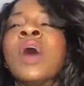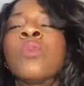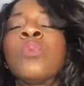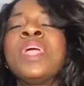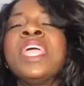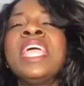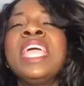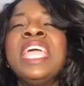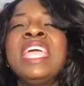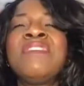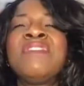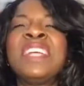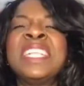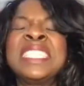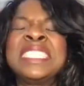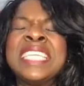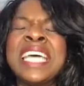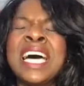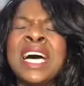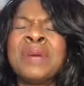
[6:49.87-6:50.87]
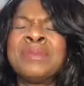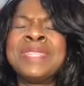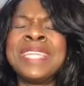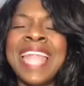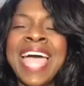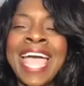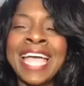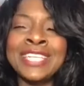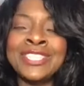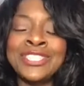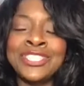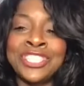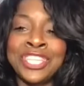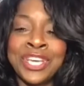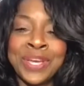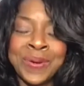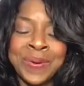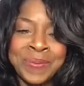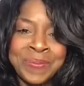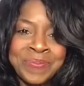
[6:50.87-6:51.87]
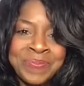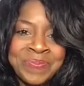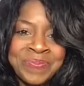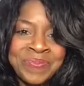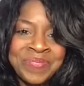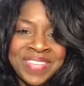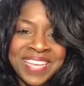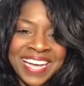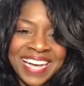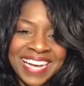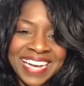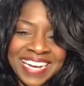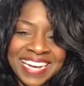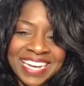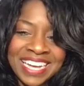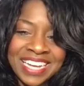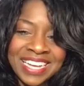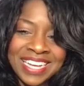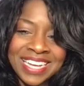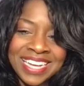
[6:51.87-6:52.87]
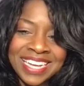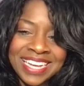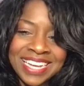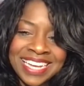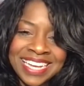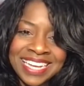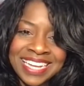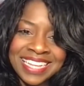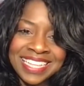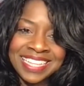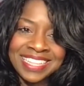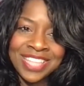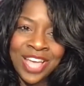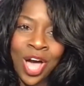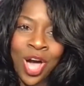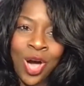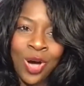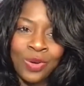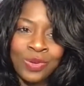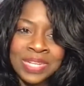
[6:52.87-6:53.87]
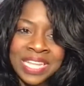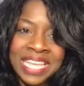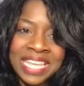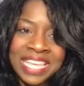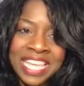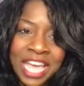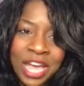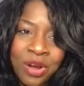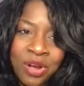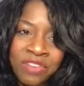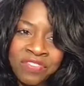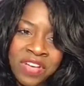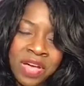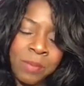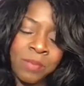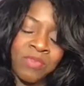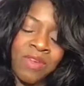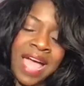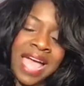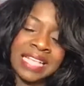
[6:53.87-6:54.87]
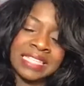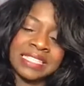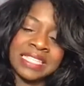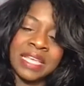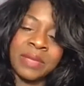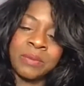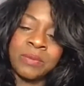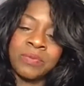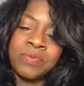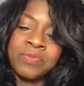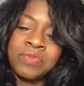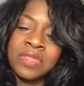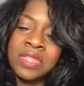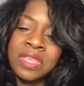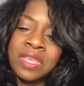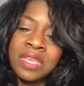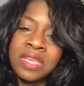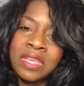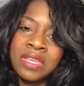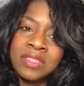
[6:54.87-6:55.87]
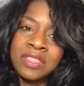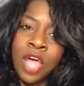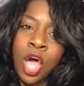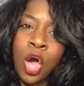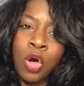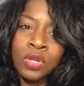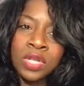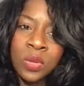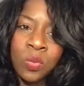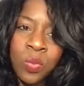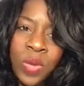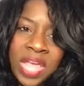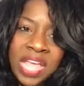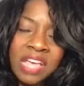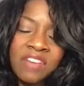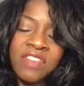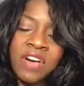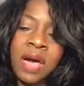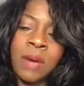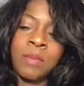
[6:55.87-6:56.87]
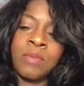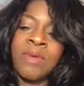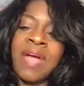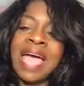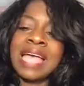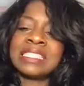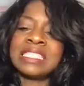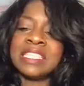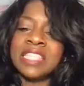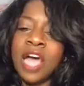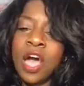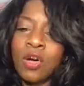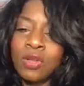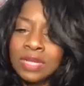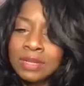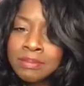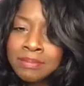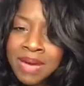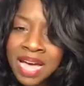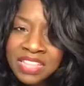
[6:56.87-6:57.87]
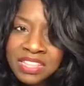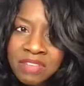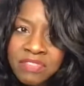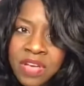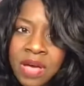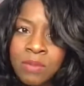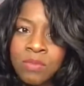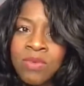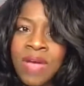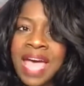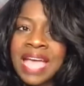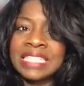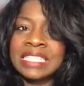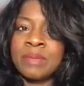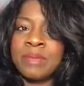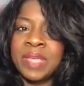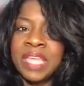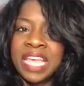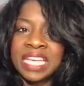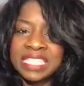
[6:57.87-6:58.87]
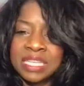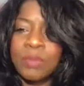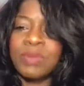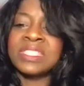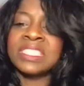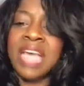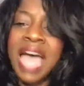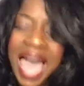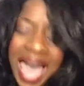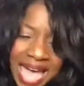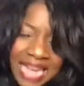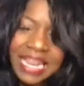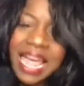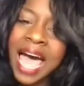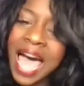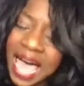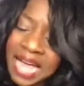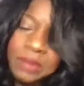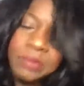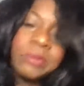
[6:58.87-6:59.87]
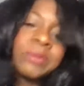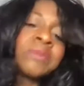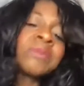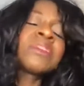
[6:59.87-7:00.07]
We even dubbed last year the holy year of uprising, the holy week of uprising, the holy month of uprising, because it was a hot